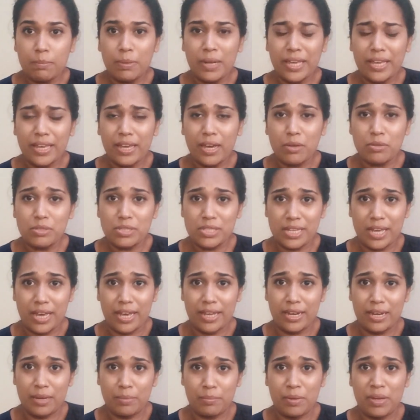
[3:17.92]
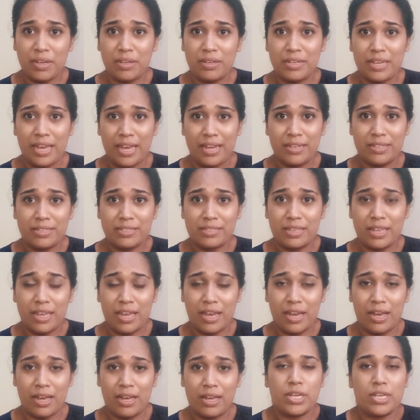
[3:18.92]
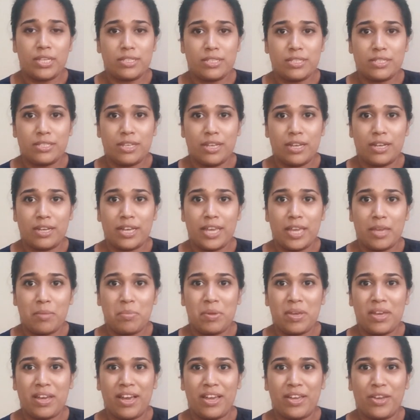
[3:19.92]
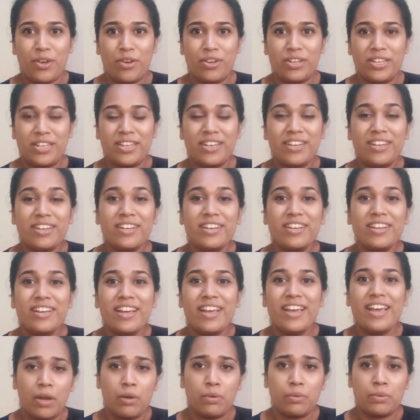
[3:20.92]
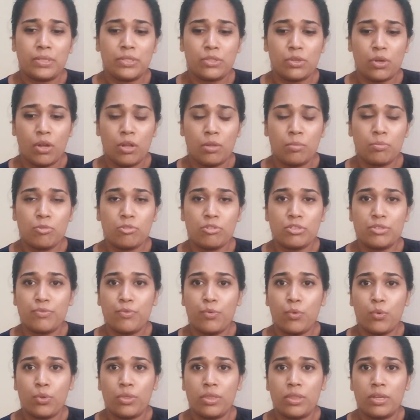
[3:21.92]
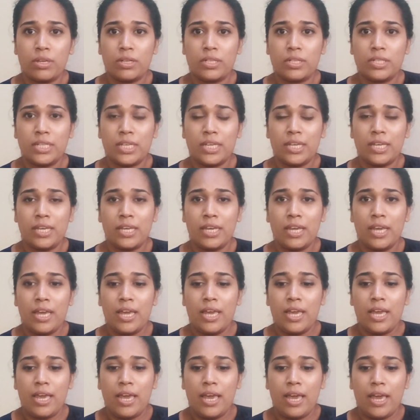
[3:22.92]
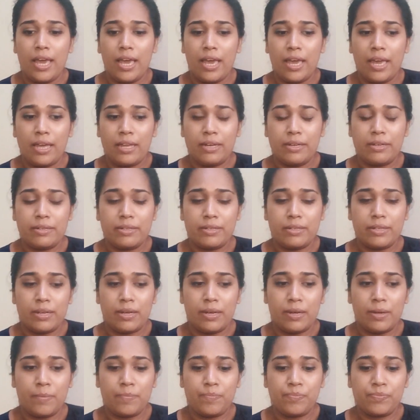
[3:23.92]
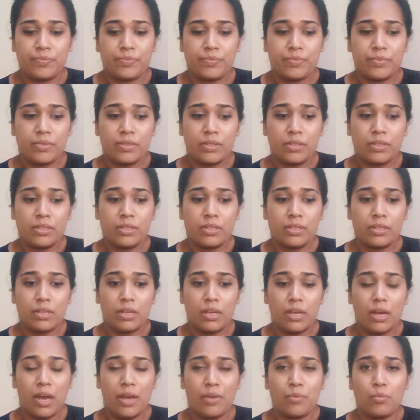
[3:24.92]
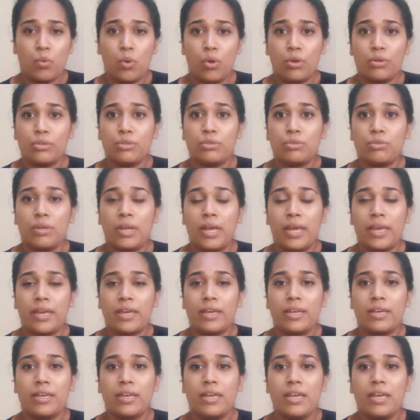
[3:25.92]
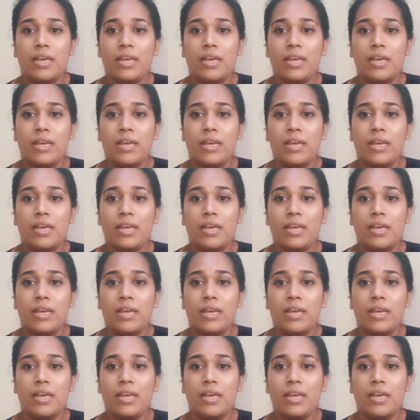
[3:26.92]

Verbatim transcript: playing outside and my dad is there. He's keeping an eye on her. Now it's almost 4:30 and I wanted to like